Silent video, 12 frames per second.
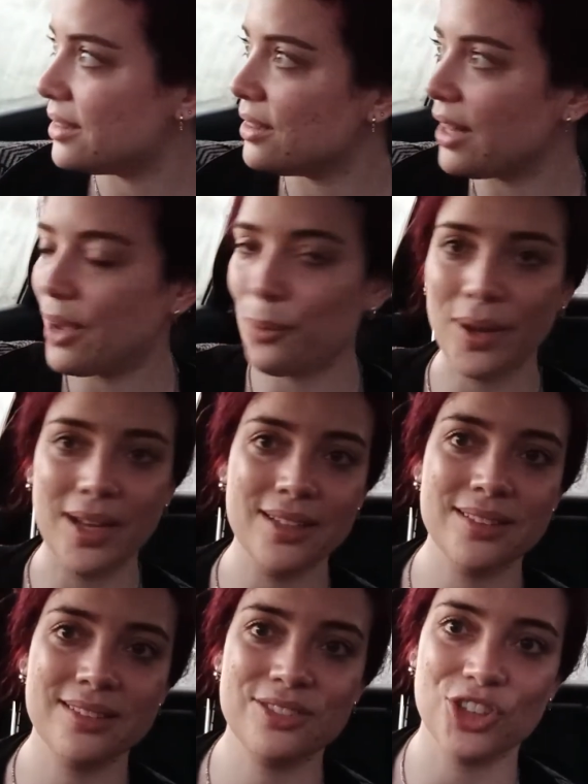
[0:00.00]
That way
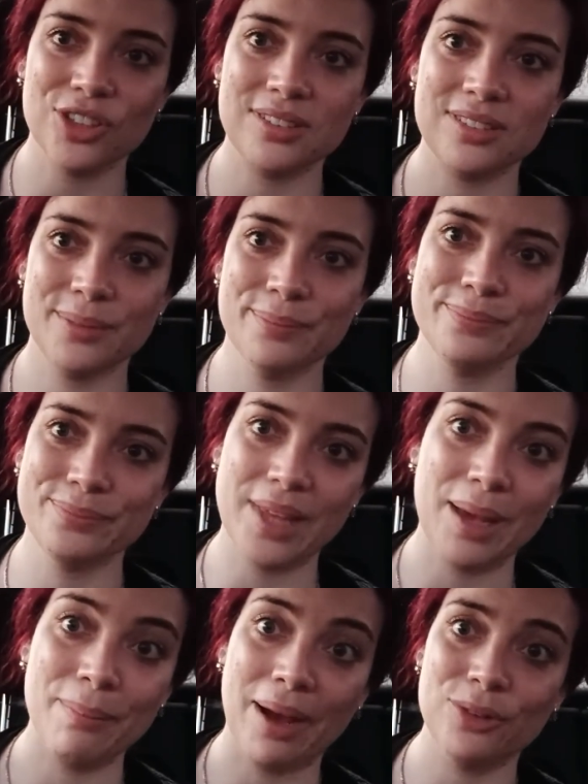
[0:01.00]
is just
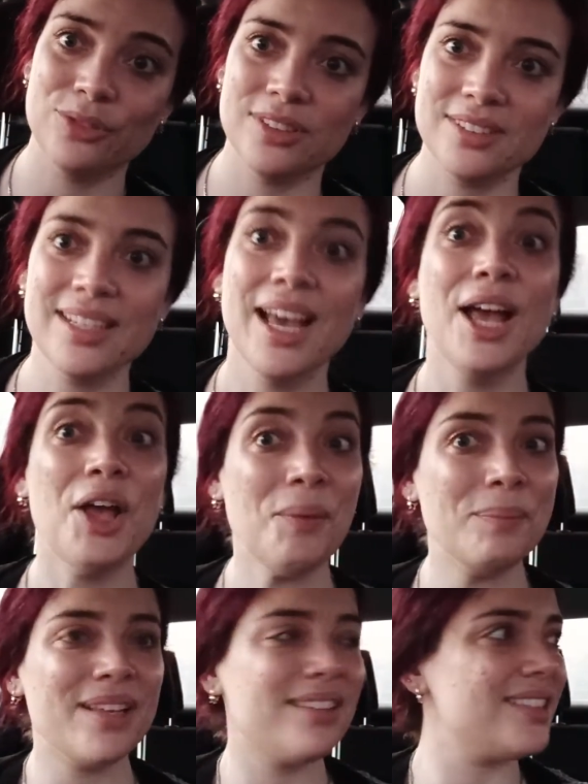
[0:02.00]
mountains,
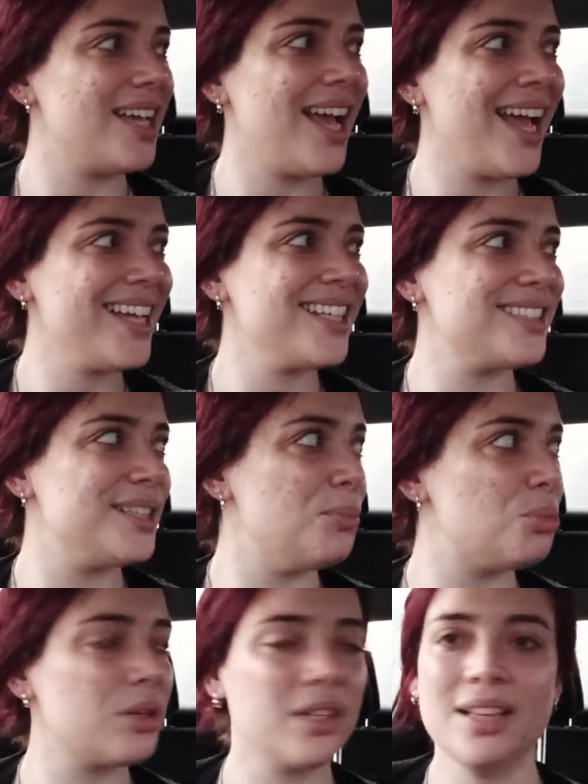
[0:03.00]
but I can see
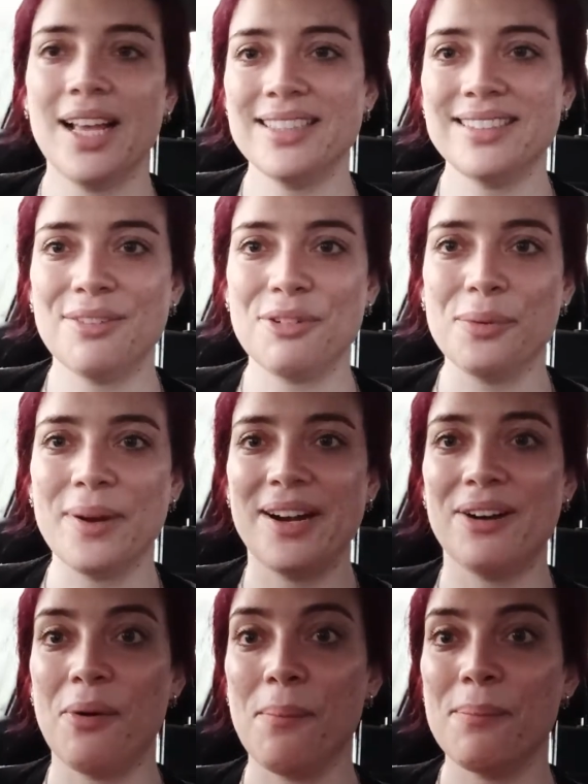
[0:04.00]
pretty lights
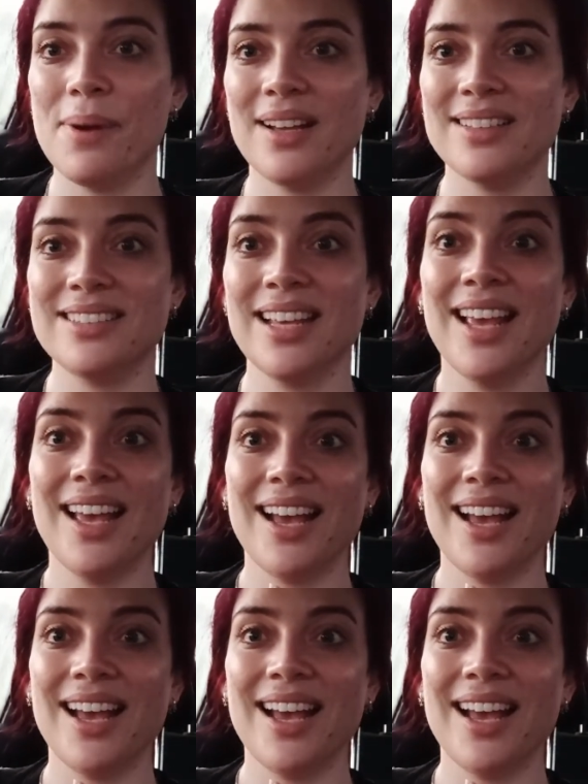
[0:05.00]
everywhere, but